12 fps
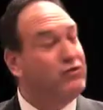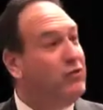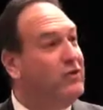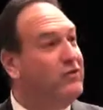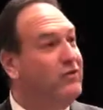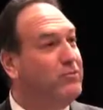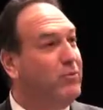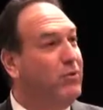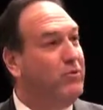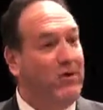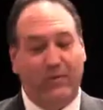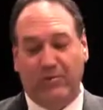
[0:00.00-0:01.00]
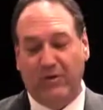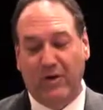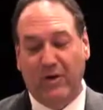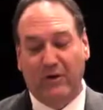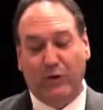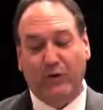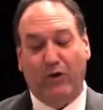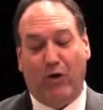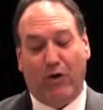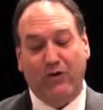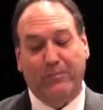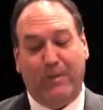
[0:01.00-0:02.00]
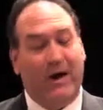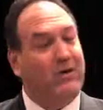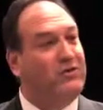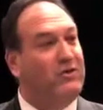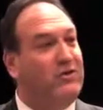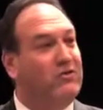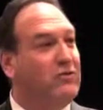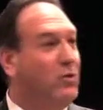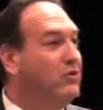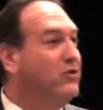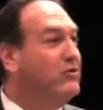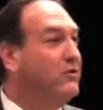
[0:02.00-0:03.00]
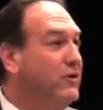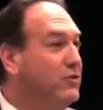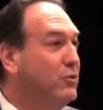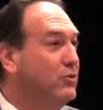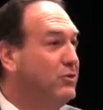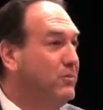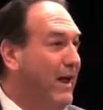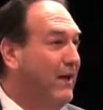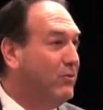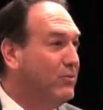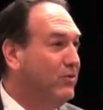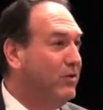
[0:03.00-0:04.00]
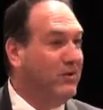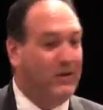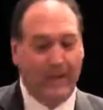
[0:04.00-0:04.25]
trustees programs for its harsh policies towards individuals in bankruptcy.